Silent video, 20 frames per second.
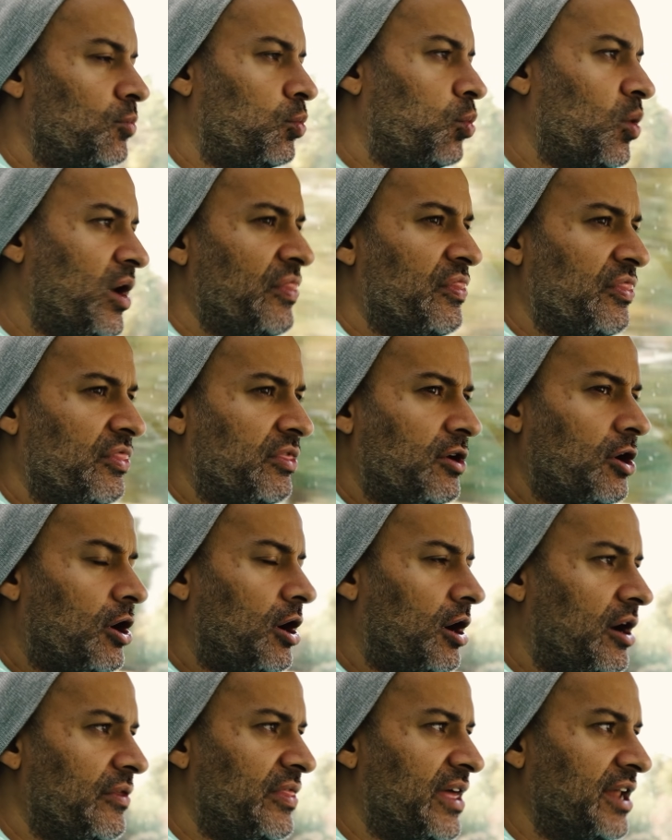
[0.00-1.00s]
one
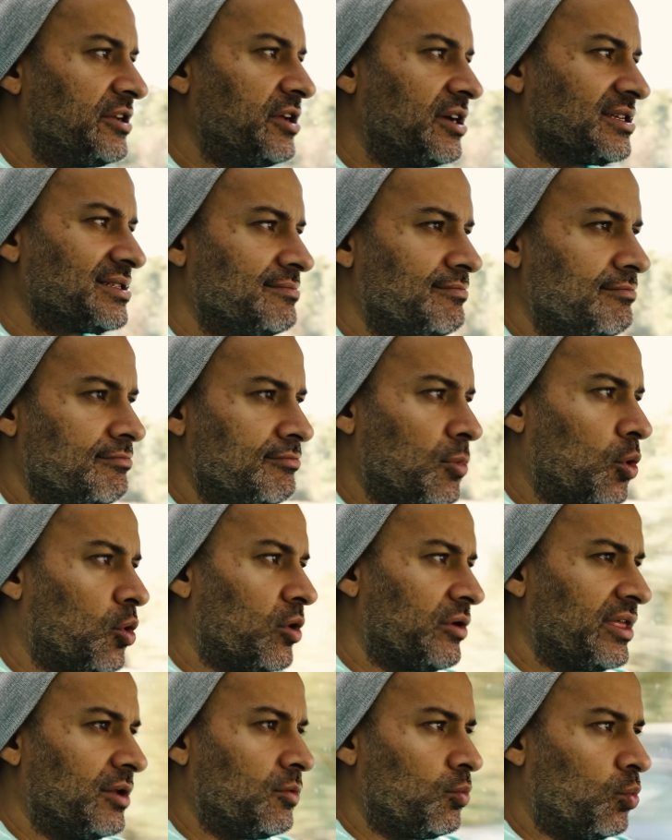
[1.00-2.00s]
car that does
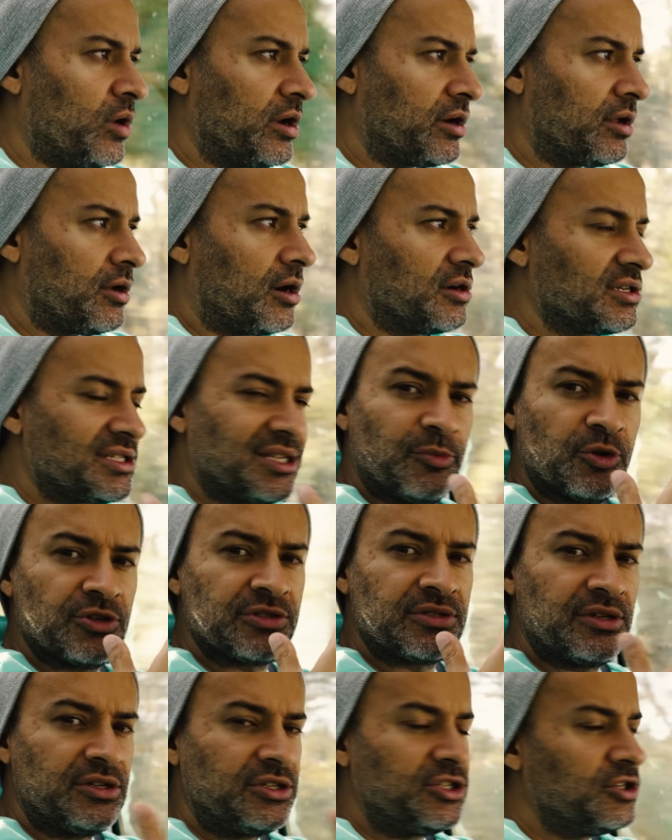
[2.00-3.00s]
more than one car is
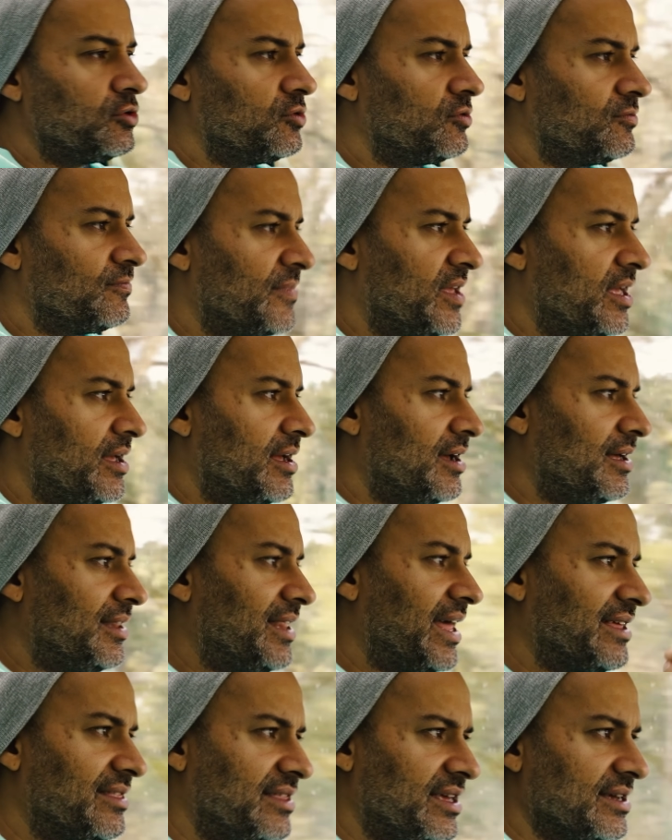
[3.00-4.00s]
supposed to do.
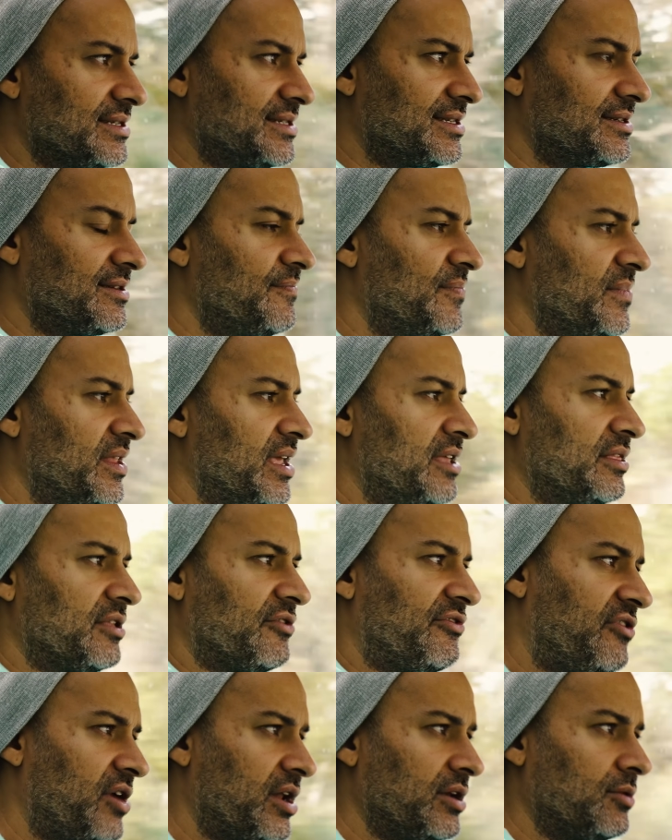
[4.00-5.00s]
Like this, in the
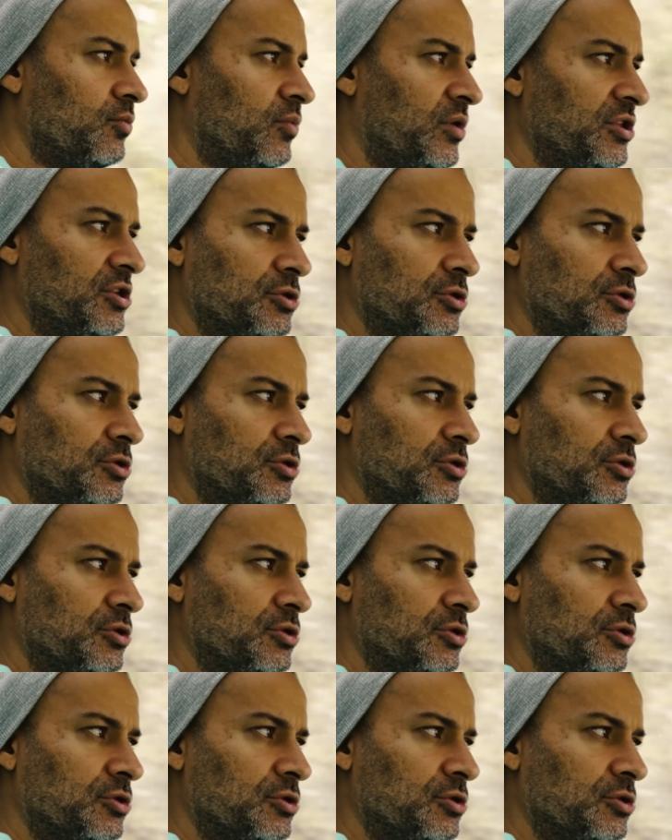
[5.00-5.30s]
front, when